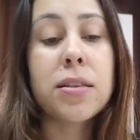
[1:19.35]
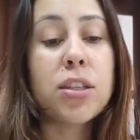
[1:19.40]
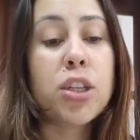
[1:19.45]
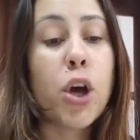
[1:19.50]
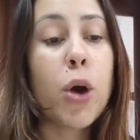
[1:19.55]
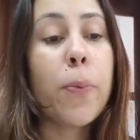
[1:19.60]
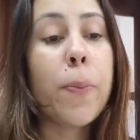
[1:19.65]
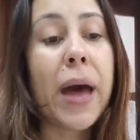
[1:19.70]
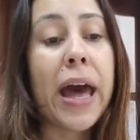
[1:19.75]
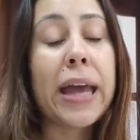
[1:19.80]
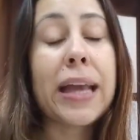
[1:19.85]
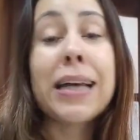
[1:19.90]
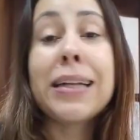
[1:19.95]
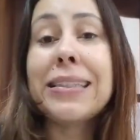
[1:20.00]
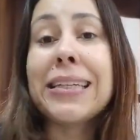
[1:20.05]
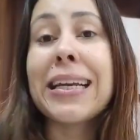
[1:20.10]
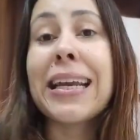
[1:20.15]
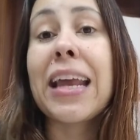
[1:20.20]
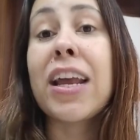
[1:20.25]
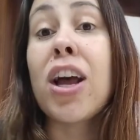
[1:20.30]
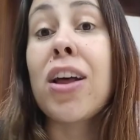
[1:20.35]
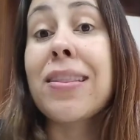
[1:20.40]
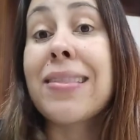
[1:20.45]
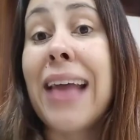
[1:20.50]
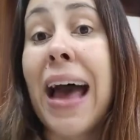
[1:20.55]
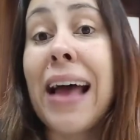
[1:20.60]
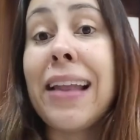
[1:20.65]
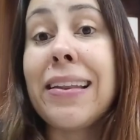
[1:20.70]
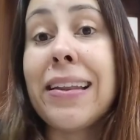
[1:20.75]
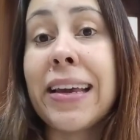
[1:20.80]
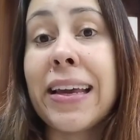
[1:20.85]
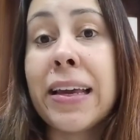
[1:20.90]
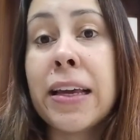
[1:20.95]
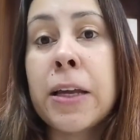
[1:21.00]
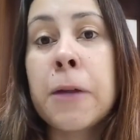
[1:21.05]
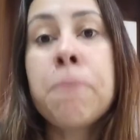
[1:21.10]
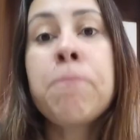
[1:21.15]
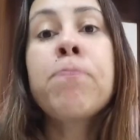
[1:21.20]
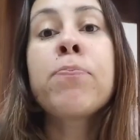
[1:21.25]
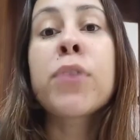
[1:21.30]
So by clicking on that
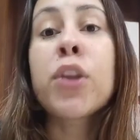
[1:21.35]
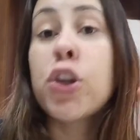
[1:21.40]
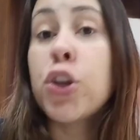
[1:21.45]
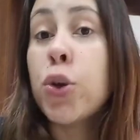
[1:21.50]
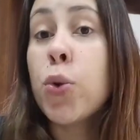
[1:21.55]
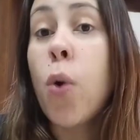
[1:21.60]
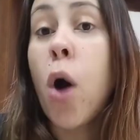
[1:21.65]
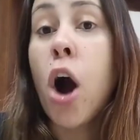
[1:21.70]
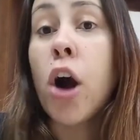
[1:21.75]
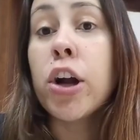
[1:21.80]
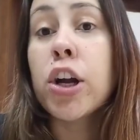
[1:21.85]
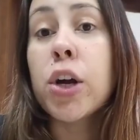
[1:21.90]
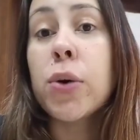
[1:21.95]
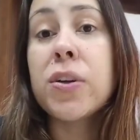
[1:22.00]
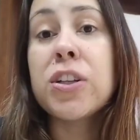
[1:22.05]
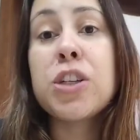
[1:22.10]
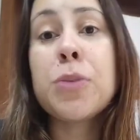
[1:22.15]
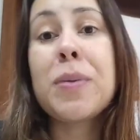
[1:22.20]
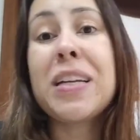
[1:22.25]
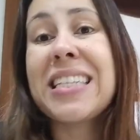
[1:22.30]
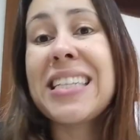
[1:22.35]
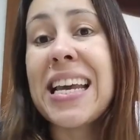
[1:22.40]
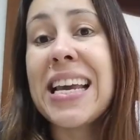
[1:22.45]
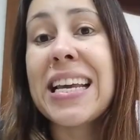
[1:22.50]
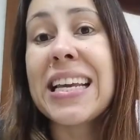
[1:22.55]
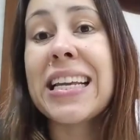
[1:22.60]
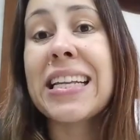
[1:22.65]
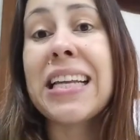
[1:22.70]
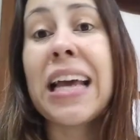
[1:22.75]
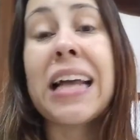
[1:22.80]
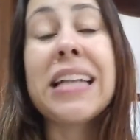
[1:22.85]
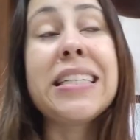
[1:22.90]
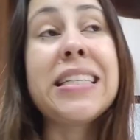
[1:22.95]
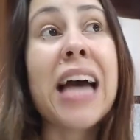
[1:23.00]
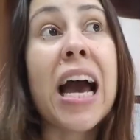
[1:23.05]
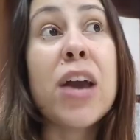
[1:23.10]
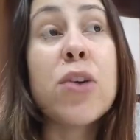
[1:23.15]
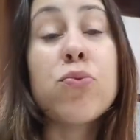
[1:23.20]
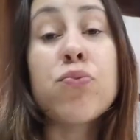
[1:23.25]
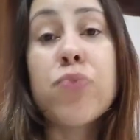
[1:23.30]
link, you are going to be taken
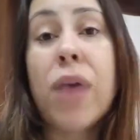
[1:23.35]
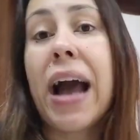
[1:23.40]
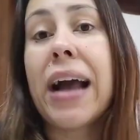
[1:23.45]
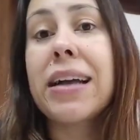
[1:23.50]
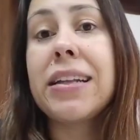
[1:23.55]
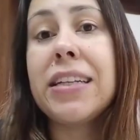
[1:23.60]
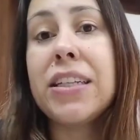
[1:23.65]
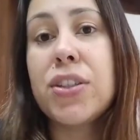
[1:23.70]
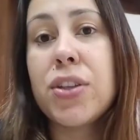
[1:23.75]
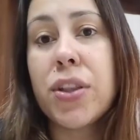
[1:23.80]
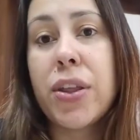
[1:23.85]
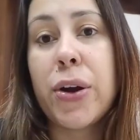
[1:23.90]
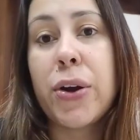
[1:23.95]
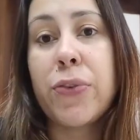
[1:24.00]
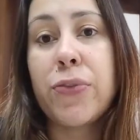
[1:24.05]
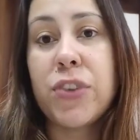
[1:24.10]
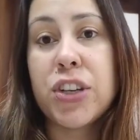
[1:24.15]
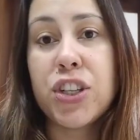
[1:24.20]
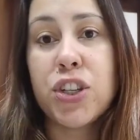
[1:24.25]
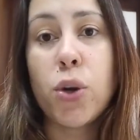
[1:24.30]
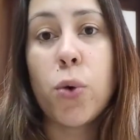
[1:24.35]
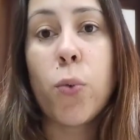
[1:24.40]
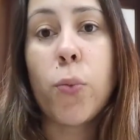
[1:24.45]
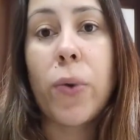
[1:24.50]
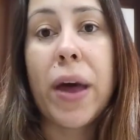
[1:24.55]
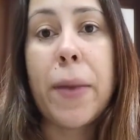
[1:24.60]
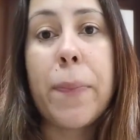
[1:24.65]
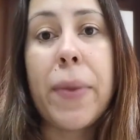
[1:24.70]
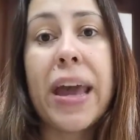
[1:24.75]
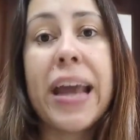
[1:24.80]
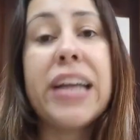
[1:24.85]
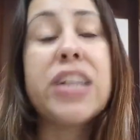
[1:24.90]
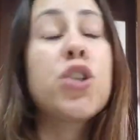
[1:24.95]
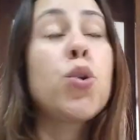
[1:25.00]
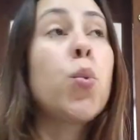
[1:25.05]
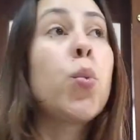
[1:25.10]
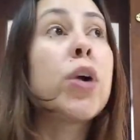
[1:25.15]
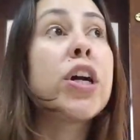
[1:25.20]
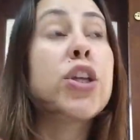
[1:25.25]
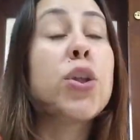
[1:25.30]
directly to their official
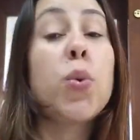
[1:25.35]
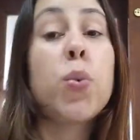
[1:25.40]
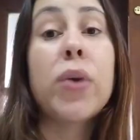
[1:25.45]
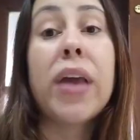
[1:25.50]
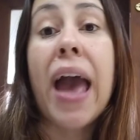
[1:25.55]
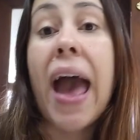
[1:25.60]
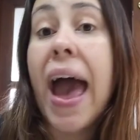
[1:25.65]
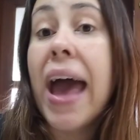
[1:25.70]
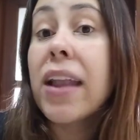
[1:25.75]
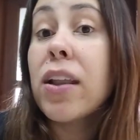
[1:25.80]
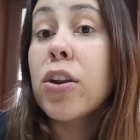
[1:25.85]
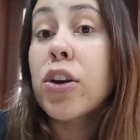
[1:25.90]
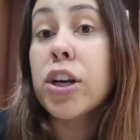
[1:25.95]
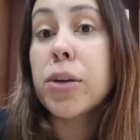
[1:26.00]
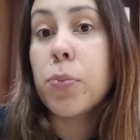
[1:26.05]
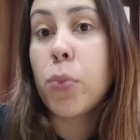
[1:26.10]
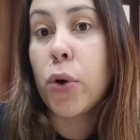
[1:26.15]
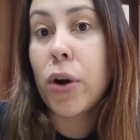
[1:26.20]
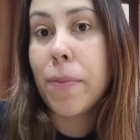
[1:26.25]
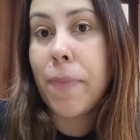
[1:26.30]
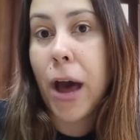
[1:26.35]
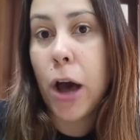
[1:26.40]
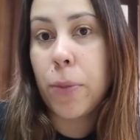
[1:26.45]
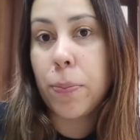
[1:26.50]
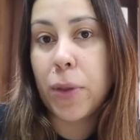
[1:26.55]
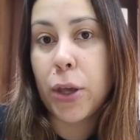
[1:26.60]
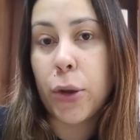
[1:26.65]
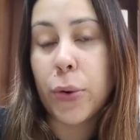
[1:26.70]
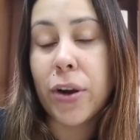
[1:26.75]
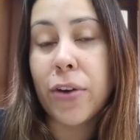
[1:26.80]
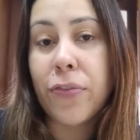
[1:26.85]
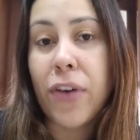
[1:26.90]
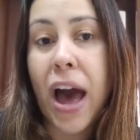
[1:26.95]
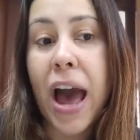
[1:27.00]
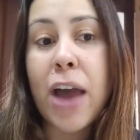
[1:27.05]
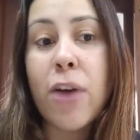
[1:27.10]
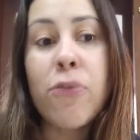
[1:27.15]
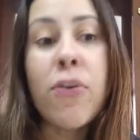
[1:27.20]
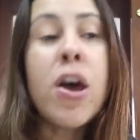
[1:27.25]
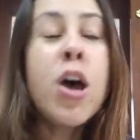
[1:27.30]
webpage where you can learn more about
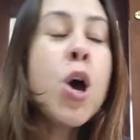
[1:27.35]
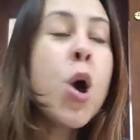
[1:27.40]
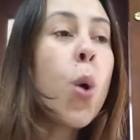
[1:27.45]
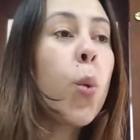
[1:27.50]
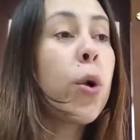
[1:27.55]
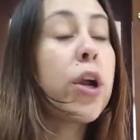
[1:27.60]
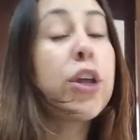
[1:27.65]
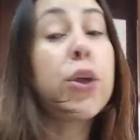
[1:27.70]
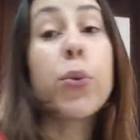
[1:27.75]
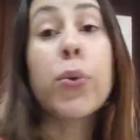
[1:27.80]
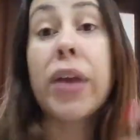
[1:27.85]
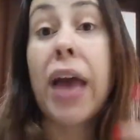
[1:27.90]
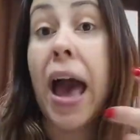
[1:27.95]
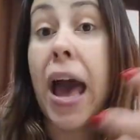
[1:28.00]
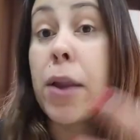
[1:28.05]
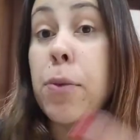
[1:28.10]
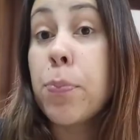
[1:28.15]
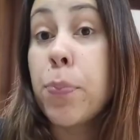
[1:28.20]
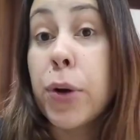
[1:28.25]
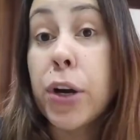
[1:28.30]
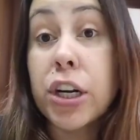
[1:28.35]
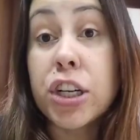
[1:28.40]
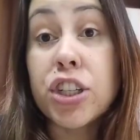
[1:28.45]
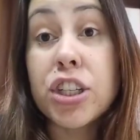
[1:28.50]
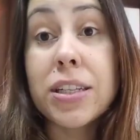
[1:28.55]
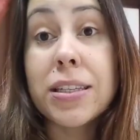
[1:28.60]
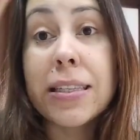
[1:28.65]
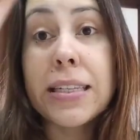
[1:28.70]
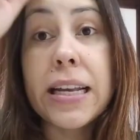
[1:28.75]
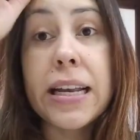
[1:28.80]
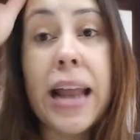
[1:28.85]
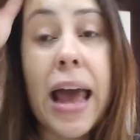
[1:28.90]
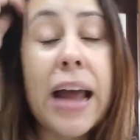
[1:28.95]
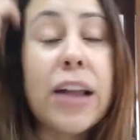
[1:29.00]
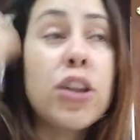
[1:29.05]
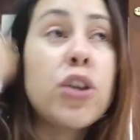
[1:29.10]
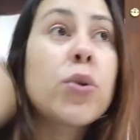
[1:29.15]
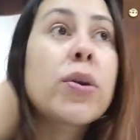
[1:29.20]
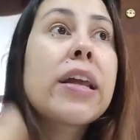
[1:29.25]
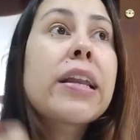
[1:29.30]
Puravive, where you can purchase it,
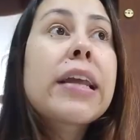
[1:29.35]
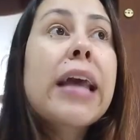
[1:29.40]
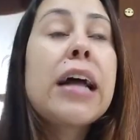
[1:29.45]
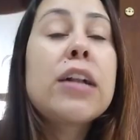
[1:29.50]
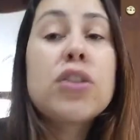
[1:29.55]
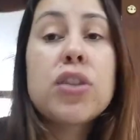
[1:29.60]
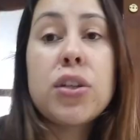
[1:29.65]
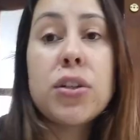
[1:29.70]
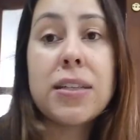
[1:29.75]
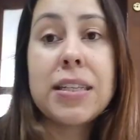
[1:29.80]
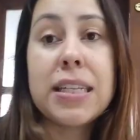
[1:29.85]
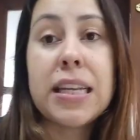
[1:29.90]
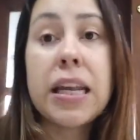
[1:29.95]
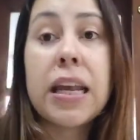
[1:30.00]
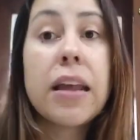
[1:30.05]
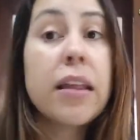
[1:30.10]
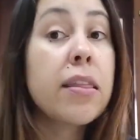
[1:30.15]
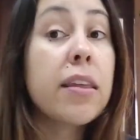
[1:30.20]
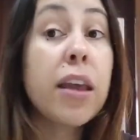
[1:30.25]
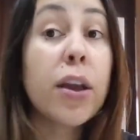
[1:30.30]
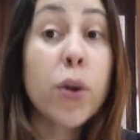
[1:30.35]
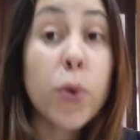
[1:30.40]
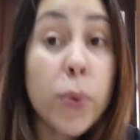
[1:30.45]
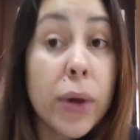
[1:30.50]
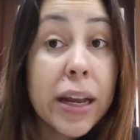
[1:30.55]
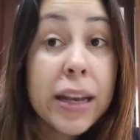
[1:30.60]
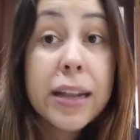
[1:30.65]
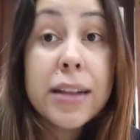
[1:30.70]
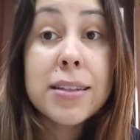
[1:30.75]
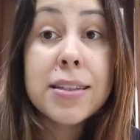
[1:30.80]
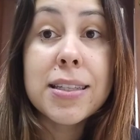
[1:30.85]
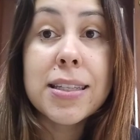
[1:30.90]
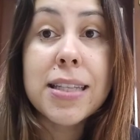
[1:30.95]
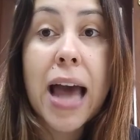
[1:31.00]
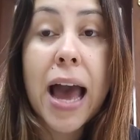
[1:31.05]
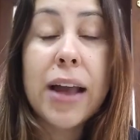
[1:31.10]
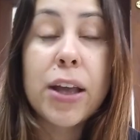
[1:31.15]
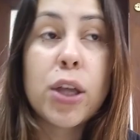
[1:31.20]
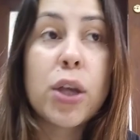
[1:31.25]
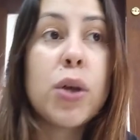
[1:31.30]
and you can get to see the ingredients
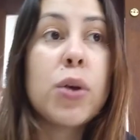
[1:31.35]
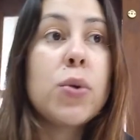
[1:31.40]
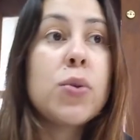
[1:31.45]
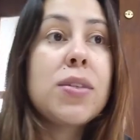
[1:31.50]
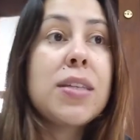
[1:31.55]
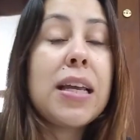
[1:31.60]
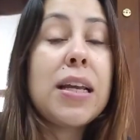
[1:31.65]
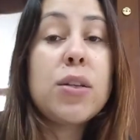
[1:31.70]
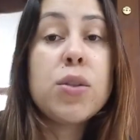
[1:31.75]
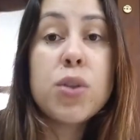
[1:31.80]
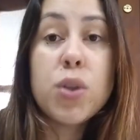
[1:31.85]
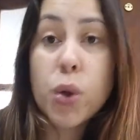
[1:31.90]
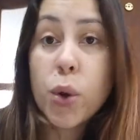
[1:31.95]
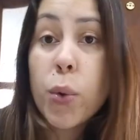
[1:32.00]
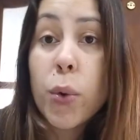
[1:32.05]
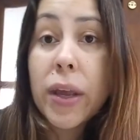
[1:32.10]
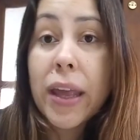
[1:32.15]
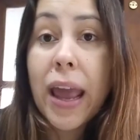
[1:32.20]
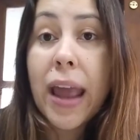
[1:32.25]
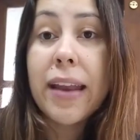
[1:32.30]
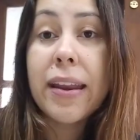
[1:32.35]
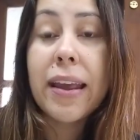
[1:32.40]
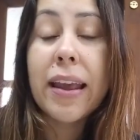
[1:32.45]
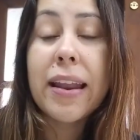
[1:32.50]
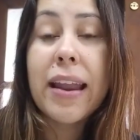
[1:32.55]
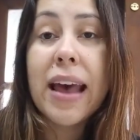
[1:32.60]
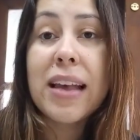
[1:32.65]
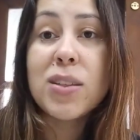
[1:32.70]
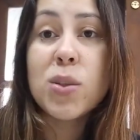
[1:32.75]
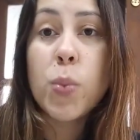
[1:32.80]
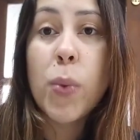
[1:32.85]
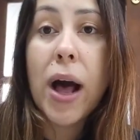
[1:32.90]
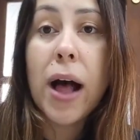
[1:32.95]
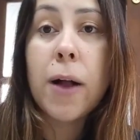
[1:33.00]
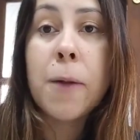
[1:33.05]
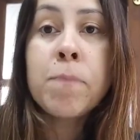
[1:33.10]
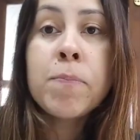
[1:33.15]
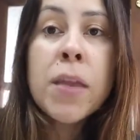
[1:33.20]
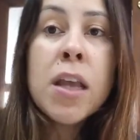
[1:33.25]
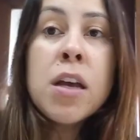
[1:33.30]
that goes into creating it as
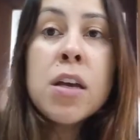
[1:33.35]
well.